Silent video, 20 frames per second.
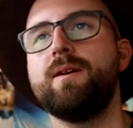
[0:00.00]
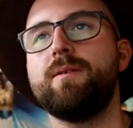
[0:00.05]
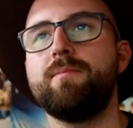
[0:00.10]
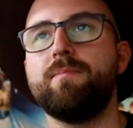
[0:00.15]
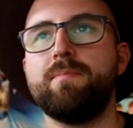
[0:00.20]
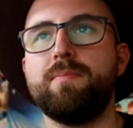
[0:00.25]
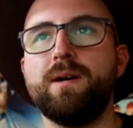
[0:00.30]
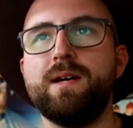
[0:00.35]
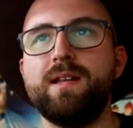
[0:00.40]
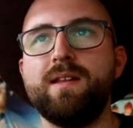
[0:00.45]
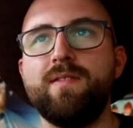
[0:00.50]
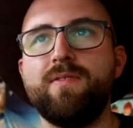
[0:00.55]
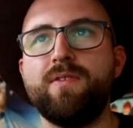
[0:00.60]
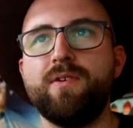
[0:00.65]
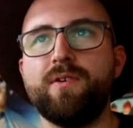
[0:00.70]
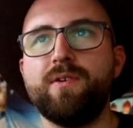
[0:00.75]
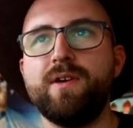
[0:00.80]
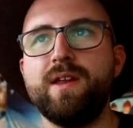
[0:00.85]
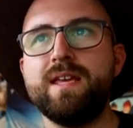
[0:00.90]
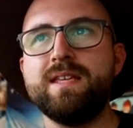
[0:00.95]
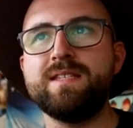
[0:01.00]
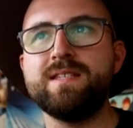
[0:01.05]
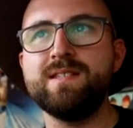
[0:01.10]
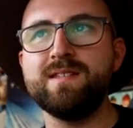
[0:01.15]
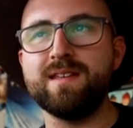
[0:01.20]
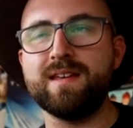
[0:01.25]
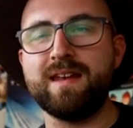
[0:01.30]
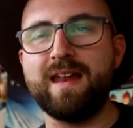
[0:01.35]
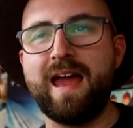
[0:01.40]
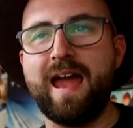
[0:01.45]
But there
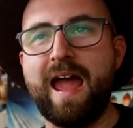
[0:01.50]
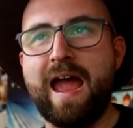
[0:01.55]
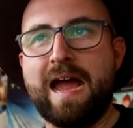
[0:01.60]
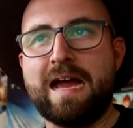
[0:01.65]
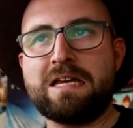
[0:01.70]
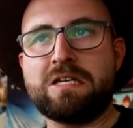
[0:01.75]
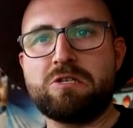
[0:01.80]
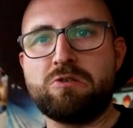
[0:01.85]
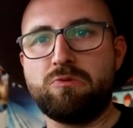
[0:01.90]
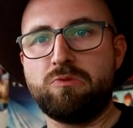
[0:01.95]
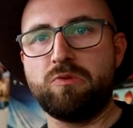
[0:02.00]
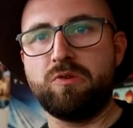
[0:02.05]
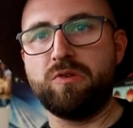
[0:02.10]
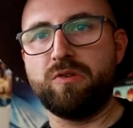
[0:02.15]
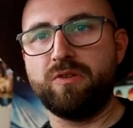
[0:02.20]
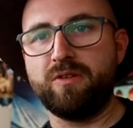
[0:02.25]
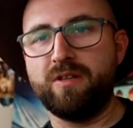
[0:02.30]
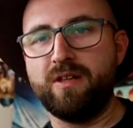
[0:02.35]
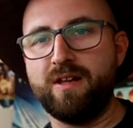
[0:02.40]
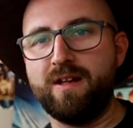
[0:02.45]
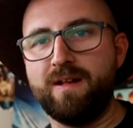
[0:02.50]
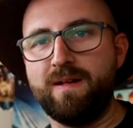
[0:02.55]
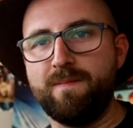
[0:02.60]
isn't an actual